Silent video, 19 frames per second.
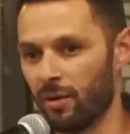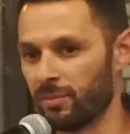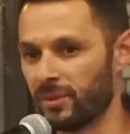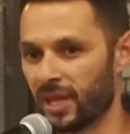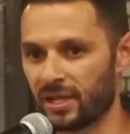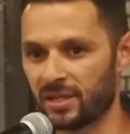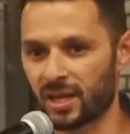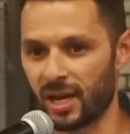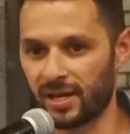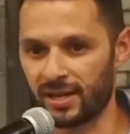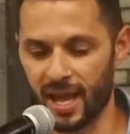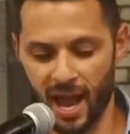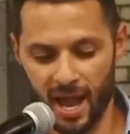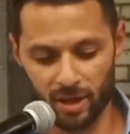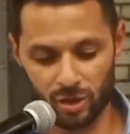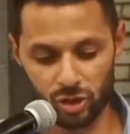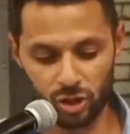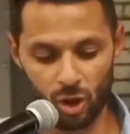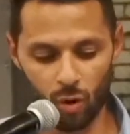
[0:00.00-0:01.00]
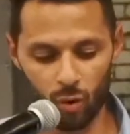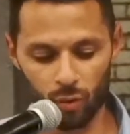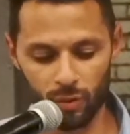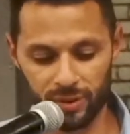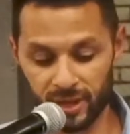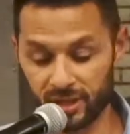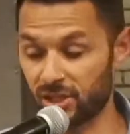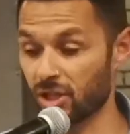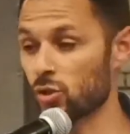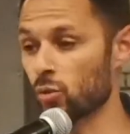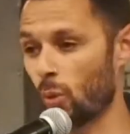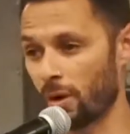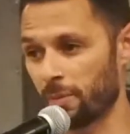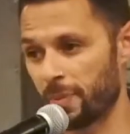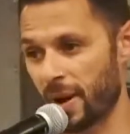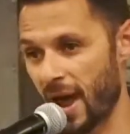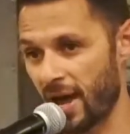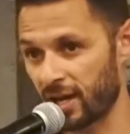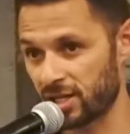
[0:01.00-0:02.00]
Things like that. So this is
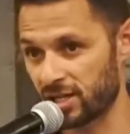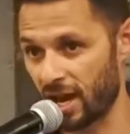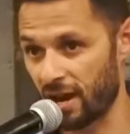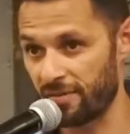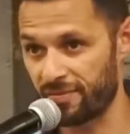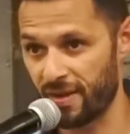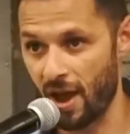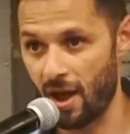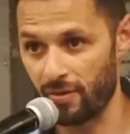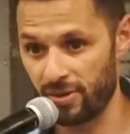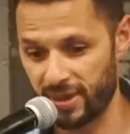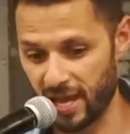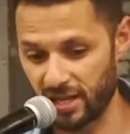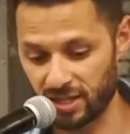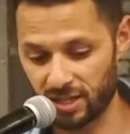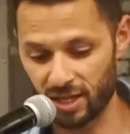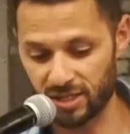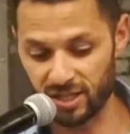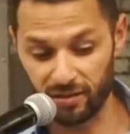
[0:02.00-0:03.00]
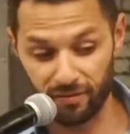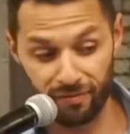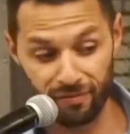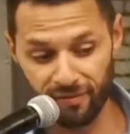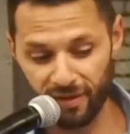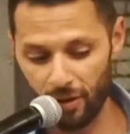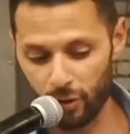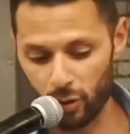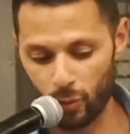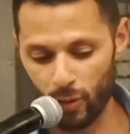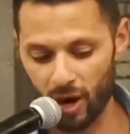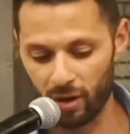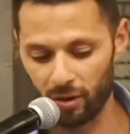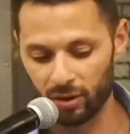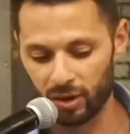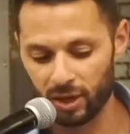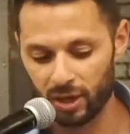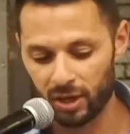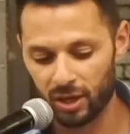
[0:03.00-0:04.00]
one package that I found that does it very well.
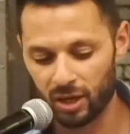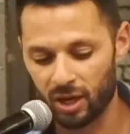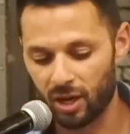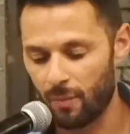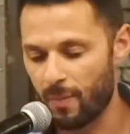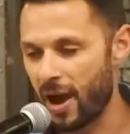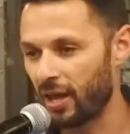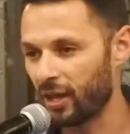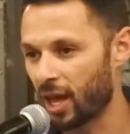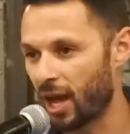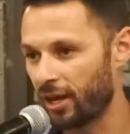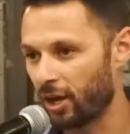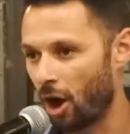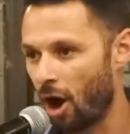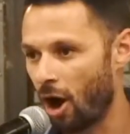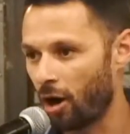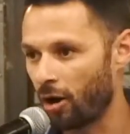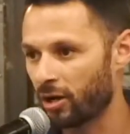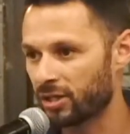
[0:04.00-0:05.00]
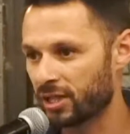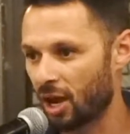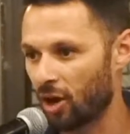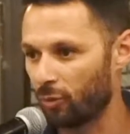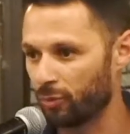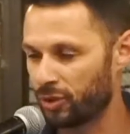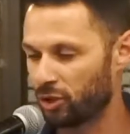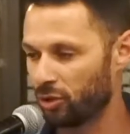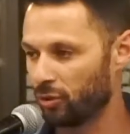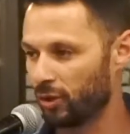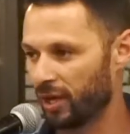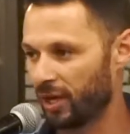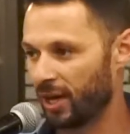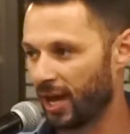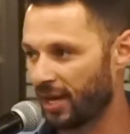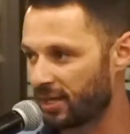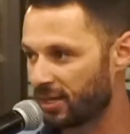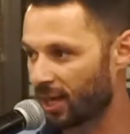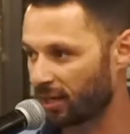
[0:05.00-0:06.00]
Command line args helps you in a
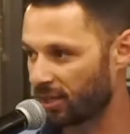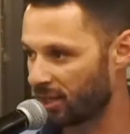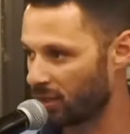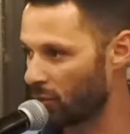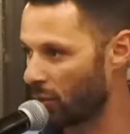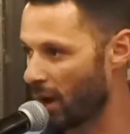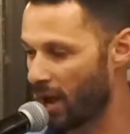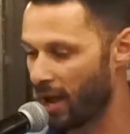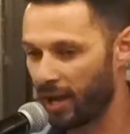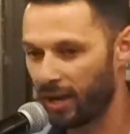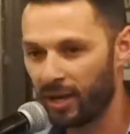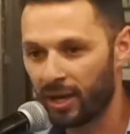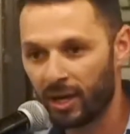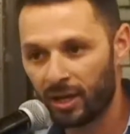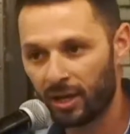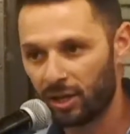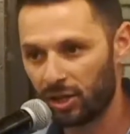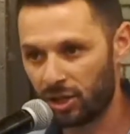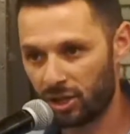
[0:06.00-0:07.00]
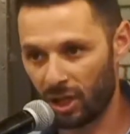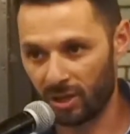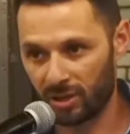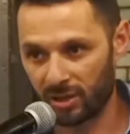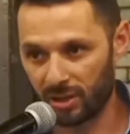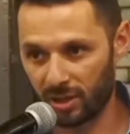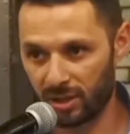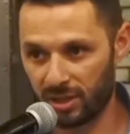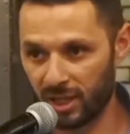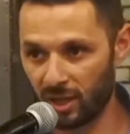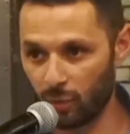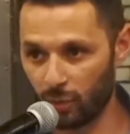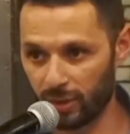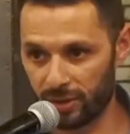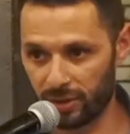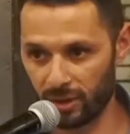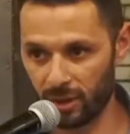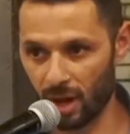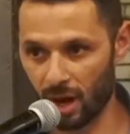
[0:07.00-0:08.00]
nice, sexy way just deal
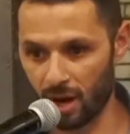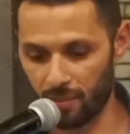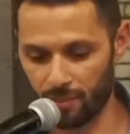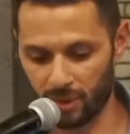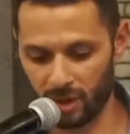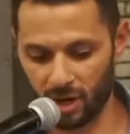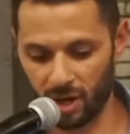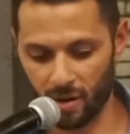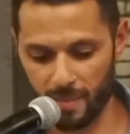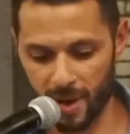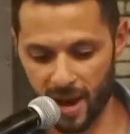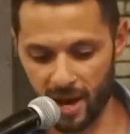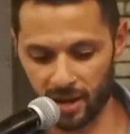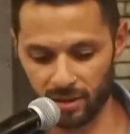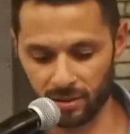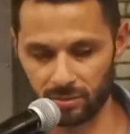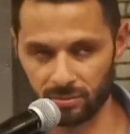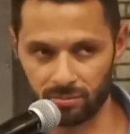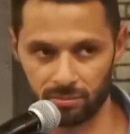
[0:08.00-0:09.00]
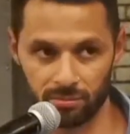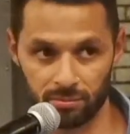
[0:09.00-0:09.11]
with command